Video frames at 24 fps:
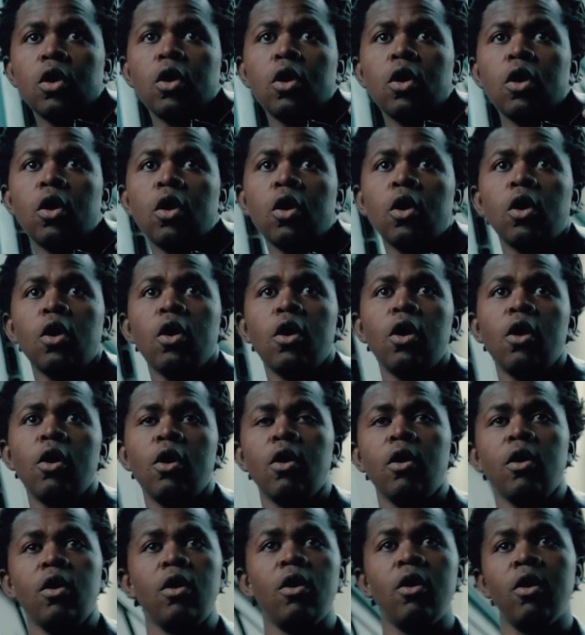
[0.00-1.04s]
Oh,
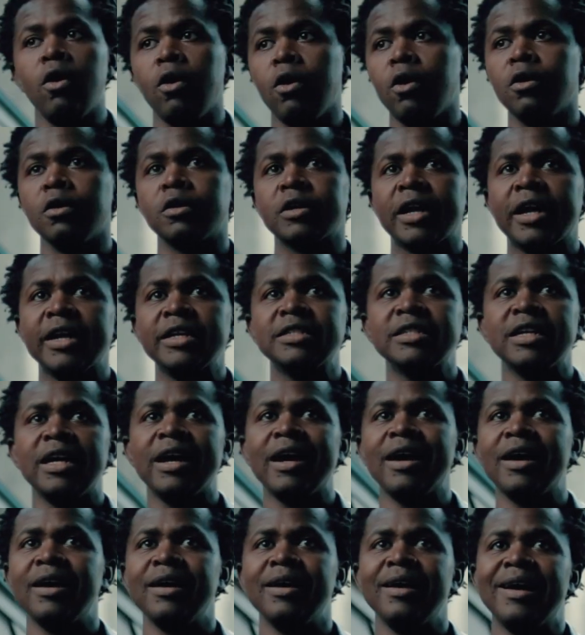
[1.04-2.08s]
oh, oh, all right.
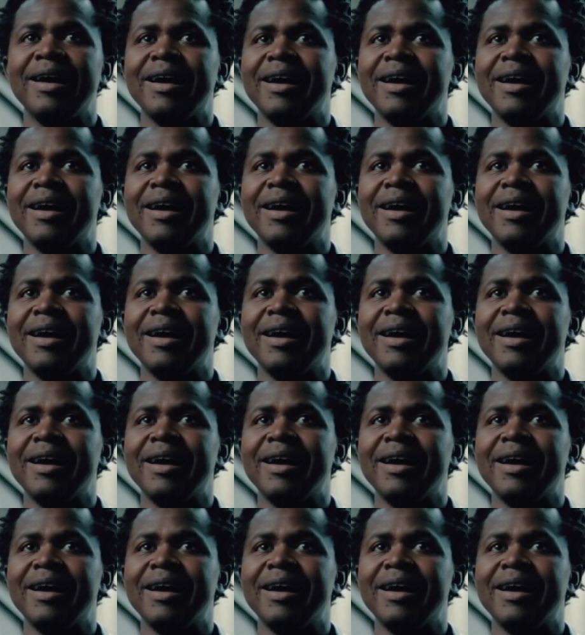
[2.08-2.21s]
Ah,